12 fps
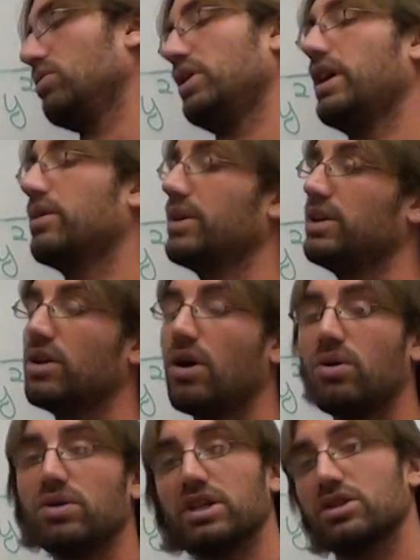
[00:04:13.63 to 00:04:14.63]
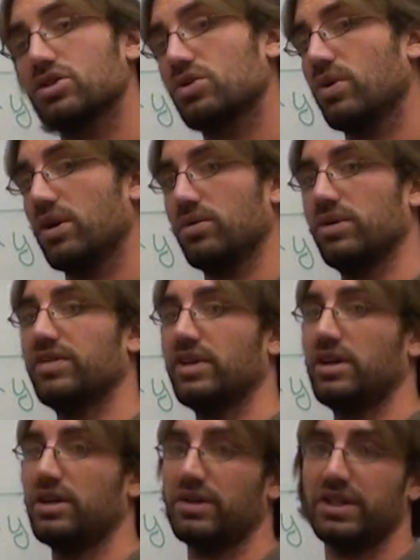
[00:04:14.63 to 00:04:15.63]
well, I already know that the square root of one
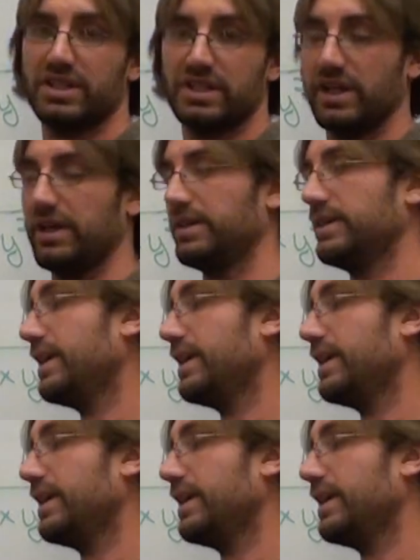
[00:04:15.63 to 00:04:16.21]
hundred is ten.